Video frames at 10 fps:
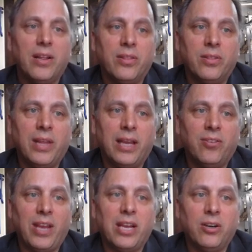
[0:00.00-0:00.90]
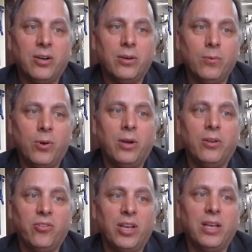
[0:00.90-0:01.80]
they say curtain
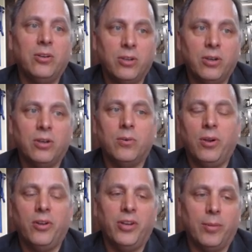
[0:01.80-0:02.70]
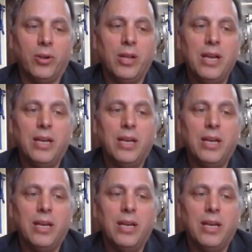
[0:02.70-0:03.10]
wall single, curtain wall double